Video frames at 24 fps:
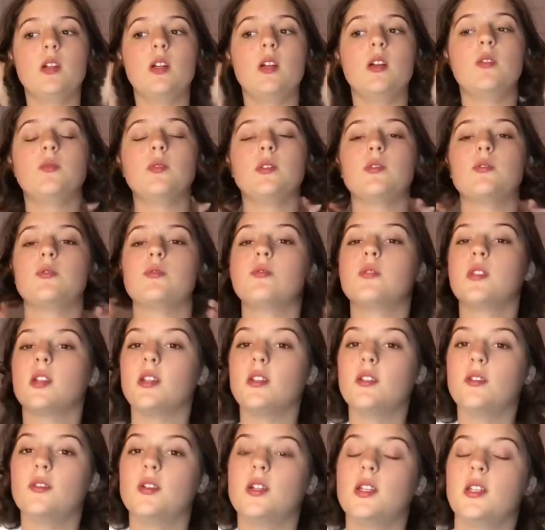which was really
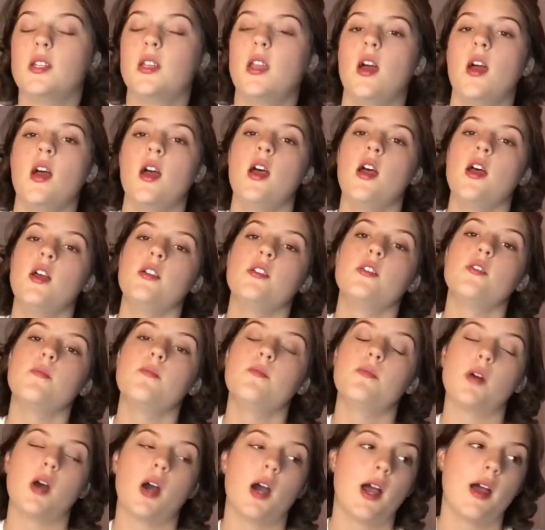annoying.
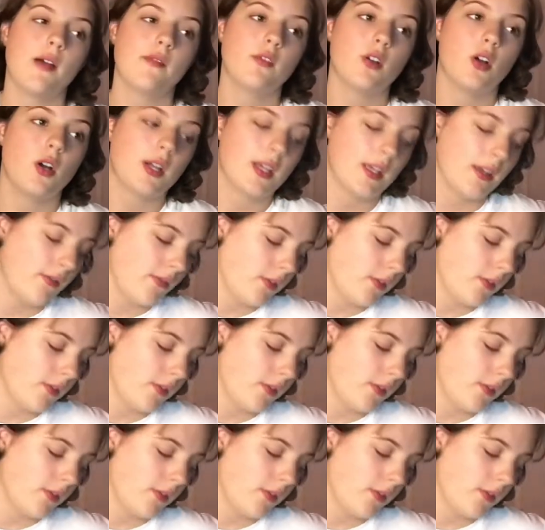But I have got a gift